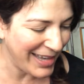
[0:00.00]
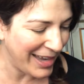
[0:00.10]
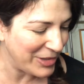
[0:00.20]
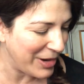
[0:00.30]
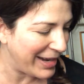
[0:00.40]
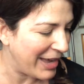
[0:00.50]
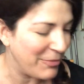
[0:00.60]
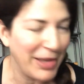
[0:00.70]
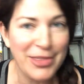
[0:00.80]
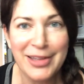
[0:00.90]
try to have
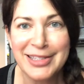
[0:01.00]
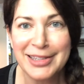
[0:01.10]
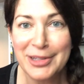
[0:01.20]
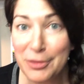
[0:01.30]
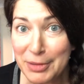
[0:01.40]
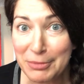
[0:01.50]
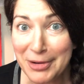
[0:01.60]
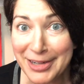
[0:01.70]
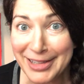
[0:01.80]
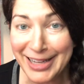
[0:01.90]
my thoughts a little bit
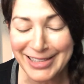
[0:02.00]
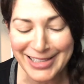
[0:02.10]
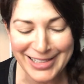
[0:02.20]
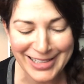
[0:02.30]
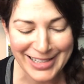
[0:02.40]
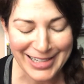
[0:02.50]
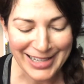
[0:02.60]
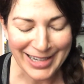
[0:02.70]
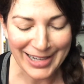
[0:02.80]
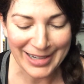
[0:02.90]
more collected.
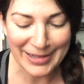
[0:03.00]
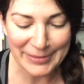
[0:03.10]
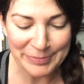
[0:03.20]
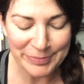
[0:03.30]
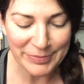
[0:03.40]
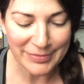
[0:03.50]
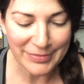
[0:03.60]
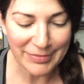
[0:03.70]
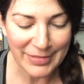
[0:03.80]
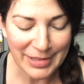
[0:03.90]

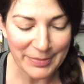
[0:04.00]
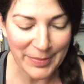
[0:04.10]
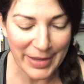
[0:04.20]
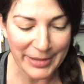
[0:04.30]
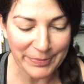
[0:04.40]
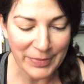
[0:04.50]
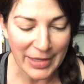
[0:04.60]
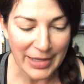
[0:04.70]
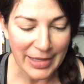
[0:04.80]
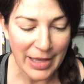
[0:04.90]
But
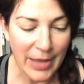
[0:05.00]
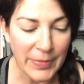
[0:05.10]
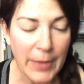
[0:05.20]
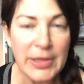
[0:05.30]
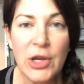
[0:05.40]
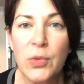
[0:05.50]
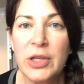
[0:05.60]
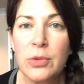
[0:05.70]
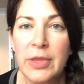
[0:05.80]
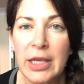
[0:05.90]
let me know
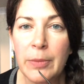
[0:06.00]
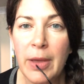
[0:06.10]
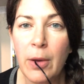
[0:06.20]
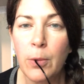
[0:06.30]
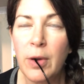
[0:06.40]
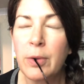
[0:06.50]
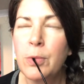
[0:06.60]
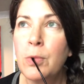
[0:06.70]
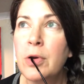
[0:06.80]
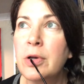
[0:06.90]
what you think about
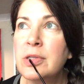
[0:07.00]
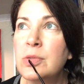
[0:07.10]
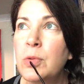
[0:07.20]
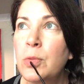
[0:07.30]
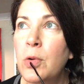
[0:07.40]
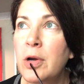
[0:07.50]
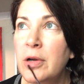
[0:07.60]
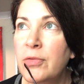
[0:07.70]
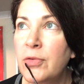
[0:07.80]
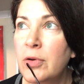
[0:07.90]
what words would
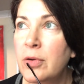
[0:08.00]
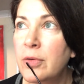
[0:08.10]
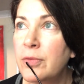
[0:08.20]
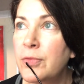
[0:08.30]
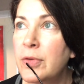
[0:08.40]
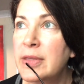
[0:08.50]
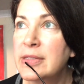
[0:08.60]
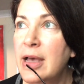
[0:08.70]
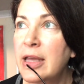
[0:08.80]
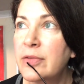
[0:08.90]
work for this
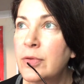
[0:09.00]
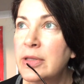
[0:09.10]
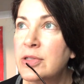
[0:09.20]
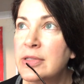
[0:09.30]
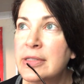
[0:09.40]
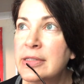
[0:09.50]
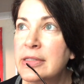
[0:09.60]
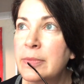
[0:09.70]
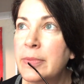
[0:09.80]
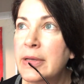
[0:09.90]
kind of religious
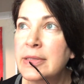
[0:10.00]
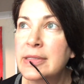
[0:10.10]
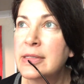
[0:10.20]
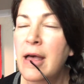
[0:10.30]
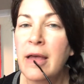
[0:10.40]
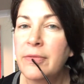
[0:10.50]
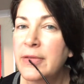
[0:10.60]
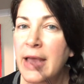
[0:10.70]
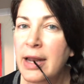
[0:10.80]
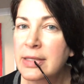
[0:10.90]
system, because it's not
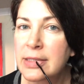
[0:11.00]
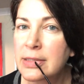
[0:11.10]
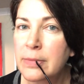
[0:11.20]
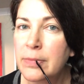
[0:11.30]
fanaticism.